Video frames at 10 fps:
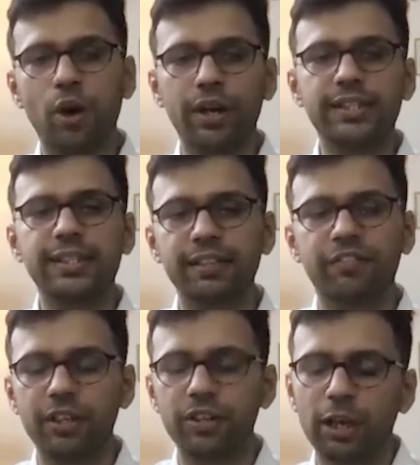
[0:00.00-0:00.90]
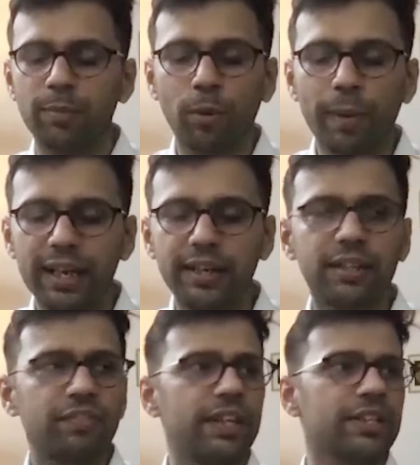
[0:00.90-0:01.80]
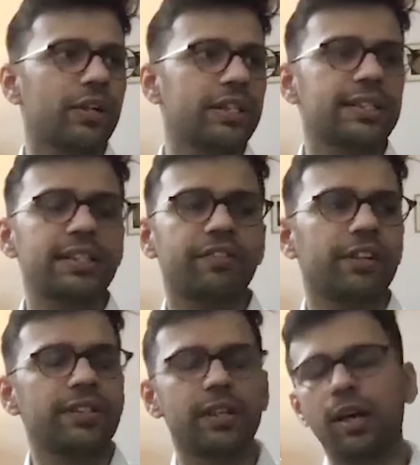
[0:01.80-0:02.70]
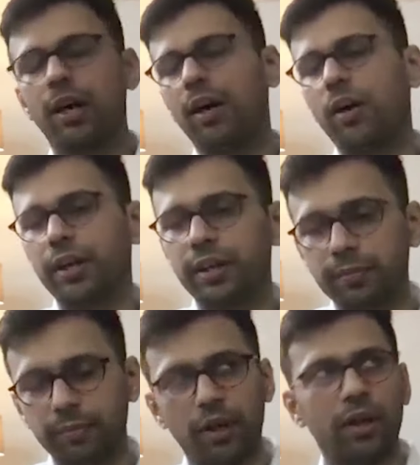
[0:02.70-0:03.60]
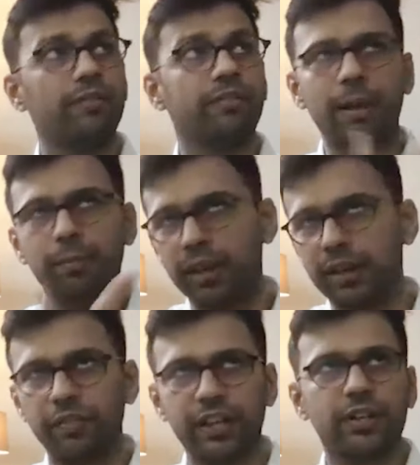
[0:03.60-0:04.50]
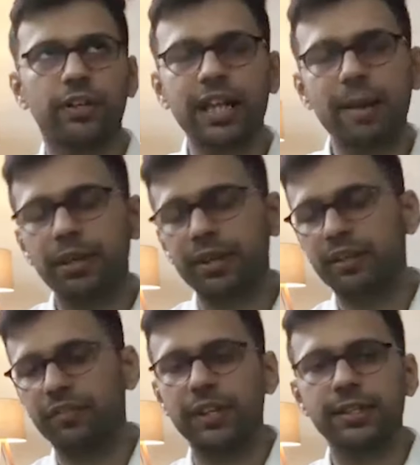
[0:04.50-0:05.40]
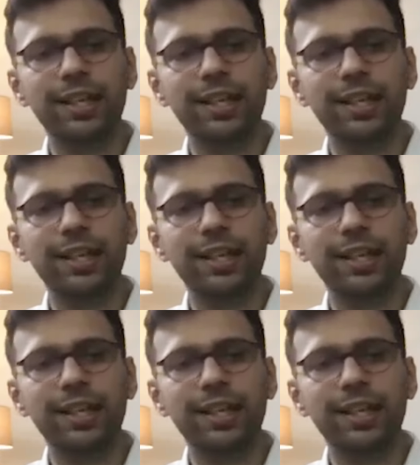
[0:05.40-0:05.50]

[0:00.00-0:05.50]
or it's different on a mobile interface, or it's different on a web interface or a tablet interface,